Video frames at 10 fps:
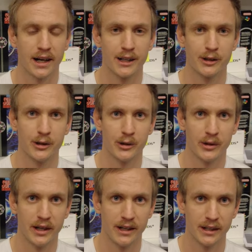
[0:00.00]
I like
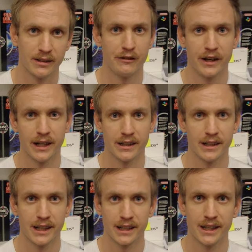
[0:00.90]
to uh,
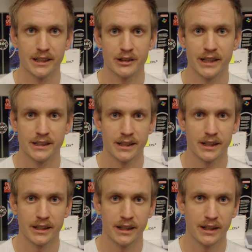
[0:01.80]
find like
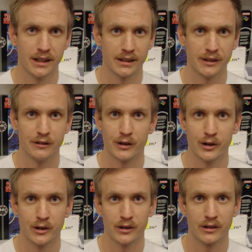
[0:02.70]
interesting, uh,
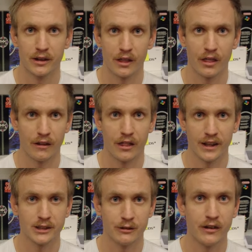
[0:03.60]
difficult
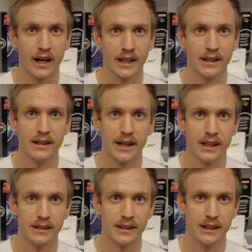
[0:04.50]
things to find,
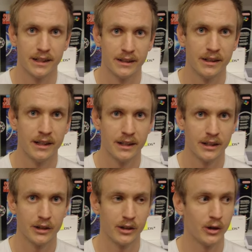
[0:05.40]
and uh,
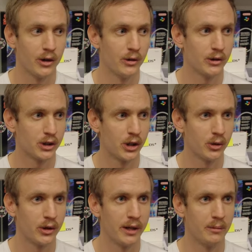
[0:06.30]
you know,
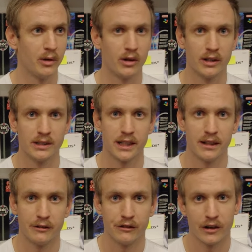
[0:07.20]
show them or
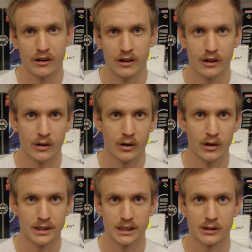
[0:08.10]
sell them further,
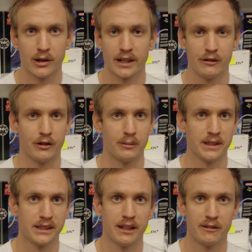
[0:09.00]
or just collect them for
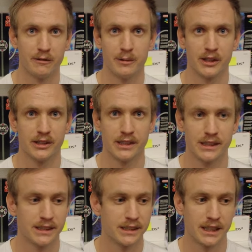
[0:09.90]
myself, because
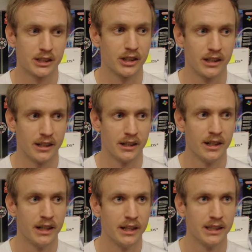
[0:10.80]
it's such a
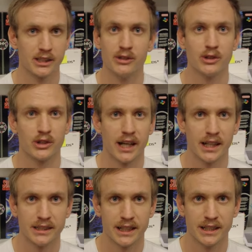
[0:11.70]
it's
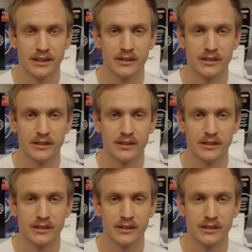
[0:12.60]
nostalgia.